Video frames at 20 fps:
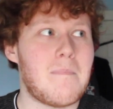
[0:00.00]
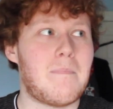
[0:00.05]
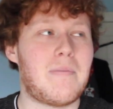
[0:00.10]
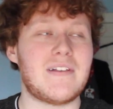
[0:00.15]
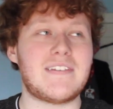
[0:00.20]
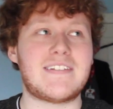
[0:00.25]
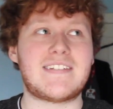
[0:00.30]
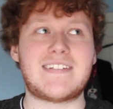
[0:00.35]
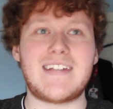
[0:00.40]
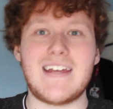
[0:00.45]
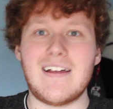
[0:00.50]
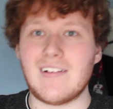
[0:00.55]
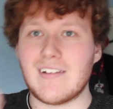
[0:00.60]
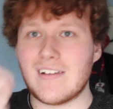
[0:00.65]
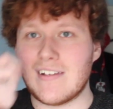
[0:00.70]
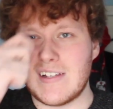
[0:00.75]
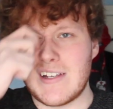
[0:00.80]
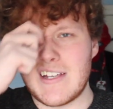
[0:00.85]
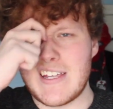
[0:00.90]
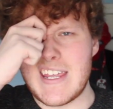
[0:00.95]
But
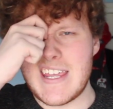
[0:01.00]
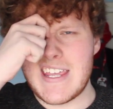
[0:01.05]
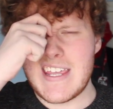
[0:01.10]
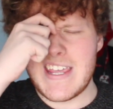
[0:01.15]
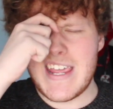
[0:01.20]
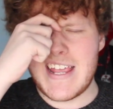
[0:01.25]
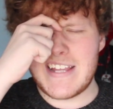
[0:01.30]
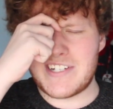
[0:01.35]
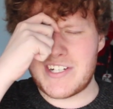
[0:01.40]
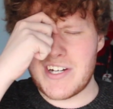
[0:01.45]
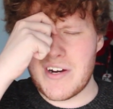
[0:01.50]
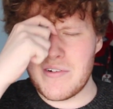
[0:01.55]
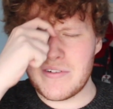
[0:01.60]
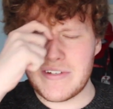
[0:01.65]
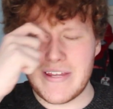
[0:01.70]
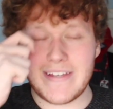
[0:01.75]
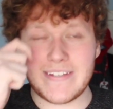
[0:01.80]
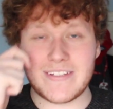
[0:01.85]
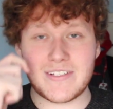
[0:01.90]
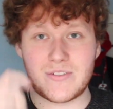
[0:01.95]
still, it
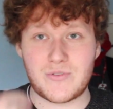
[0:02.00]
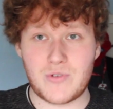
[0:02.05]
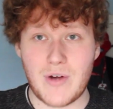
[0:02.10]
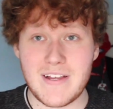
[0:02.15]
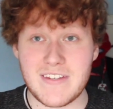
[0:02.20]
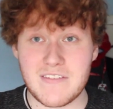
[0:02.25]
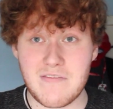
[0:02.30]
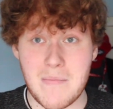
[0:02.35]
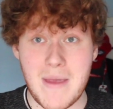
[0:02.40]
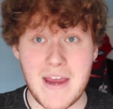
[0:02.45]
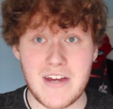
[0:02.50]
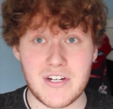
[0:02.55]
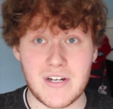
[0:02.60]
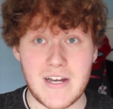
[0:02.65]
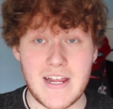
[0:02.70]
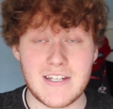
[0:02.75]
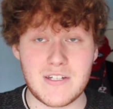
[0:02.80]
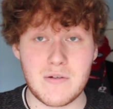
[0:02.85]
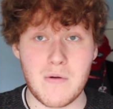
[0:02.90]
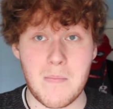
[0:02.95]
shows his
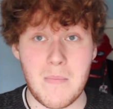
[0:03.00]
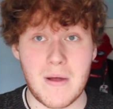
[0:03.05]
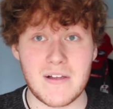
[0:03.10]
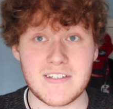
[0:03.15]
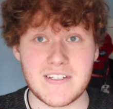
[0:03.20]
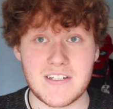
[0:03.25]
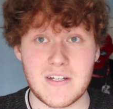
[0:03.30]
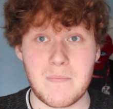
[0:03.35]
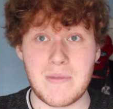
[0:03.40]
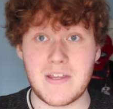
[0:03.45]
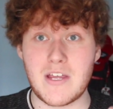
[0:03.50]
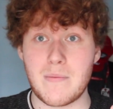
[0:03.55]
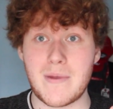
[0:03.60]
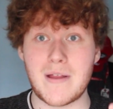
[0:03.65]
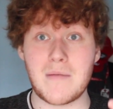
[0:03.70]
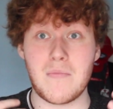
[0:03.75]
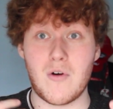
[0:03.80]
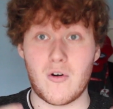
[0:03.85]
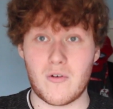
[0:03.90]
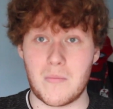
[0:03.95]
transformation into a monster
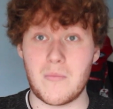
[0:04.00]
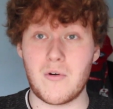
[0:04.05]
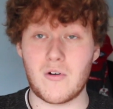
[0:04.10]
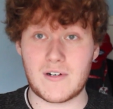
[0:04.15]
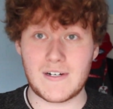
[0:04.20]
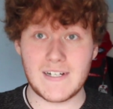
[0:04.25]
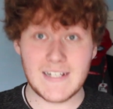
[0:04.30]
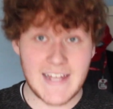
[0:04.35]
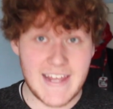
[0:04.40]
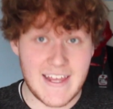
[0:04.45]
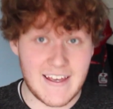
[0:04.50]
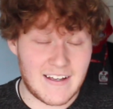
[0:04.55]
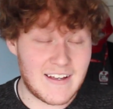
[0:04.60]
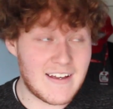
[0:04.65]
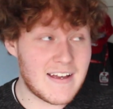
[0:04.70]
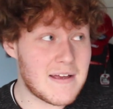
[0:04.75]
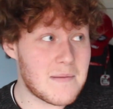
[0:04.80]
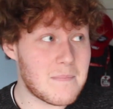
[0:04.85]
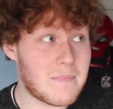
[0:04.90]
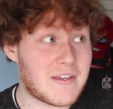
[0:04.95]
becoming more and more clear,
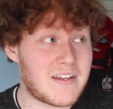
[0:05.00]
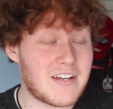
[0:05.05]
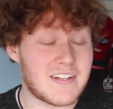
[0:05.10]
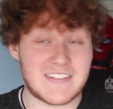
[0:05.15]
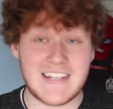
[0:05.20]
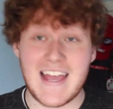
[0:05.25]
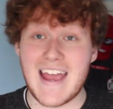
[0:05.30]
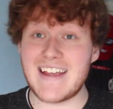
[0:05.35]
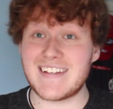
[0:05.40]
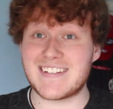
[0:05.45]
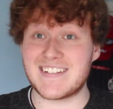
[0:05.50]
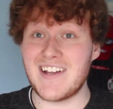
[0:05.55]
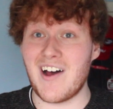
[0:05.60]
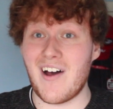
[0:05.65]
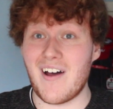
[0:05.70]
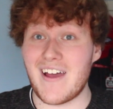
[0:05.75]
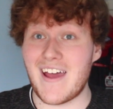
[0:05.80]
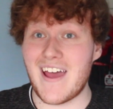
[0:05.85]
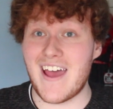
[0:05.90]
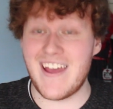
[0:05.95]
because that is
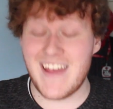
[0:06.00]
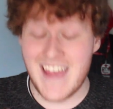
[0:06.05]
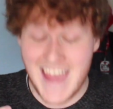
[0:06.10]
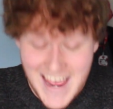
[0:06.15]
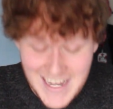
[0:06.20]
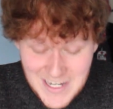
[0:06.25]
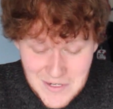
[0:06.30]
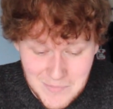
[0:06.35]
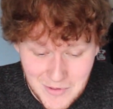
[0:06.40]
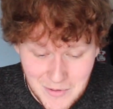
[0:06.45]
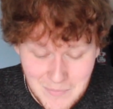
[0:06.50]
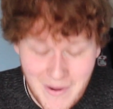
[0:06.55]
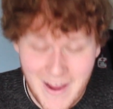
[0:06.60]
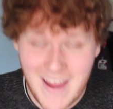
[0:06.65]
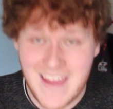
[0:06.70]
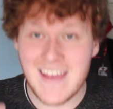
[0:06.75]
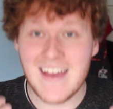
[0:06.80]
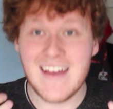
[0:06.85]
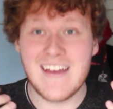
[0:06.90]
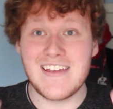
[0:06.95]
not edible
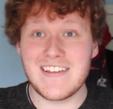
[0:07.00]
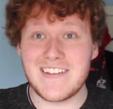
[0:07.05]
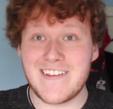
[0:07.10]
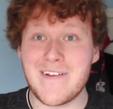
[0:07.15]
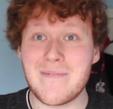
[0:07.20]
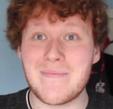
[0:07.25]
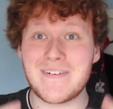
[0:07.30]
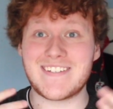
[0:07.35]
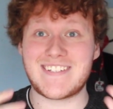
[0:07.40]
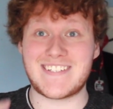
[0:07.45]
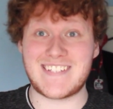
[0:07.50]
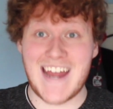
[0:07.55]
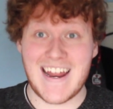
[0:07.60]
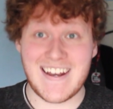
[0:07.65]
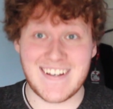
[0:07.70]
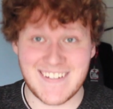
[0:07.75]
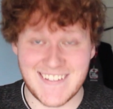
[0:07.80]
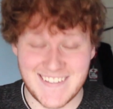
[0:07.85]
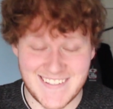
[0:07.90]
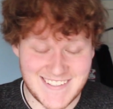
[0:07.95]
by human
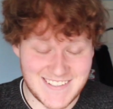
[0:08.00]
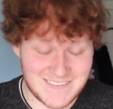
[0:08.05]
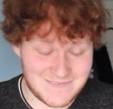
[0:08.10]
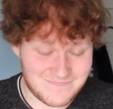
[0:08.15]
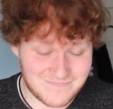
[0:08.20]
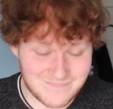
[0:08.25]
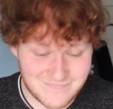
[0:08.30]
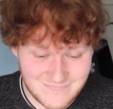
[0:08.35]
standards.